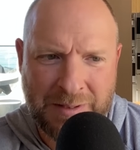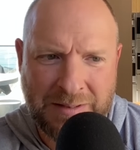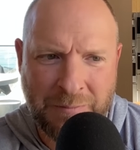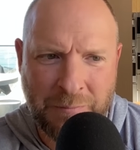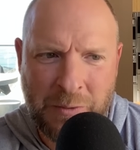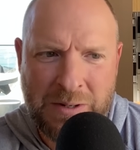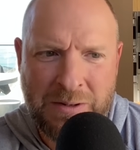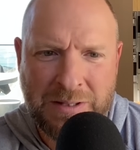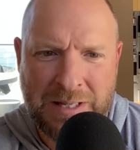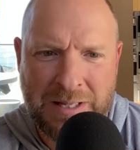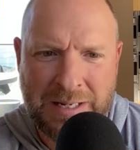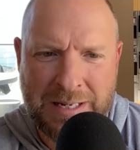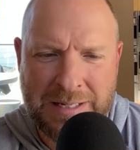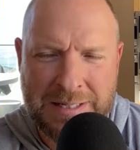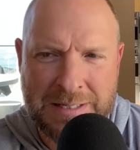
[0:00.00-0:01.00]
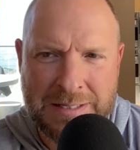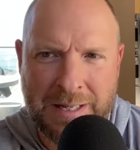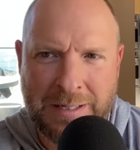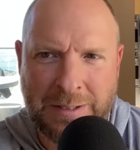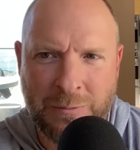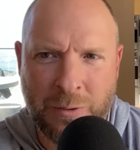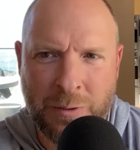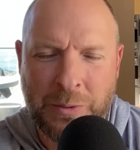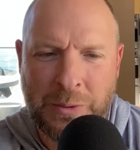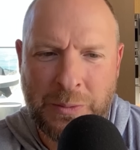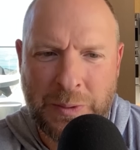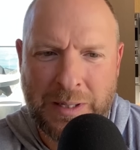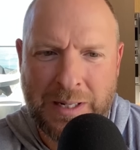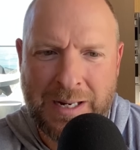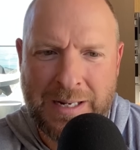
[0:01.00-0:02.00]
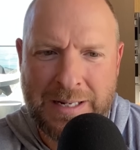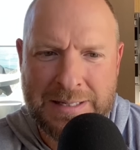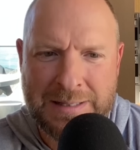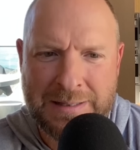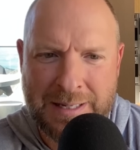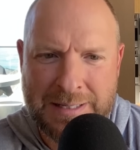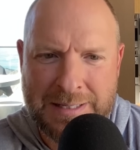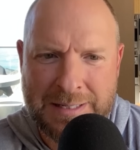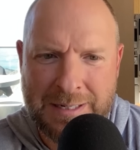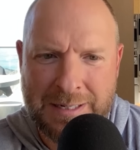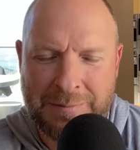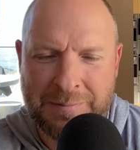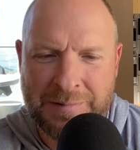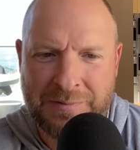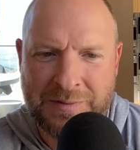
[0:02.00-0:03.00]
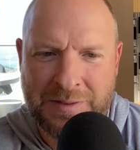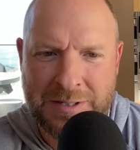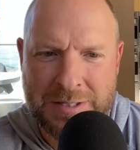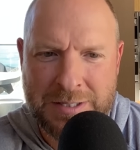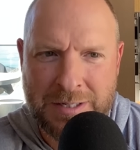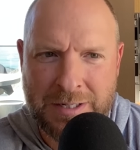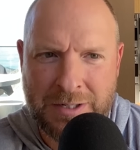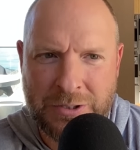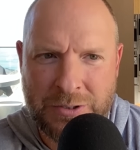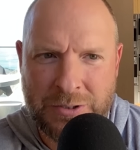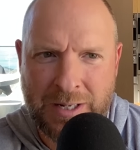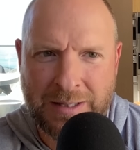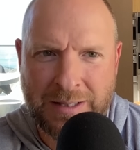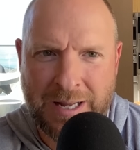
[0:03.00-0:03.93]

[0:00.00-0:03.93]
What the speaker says: the weird thing is like normally when a guy has less time left on his contract,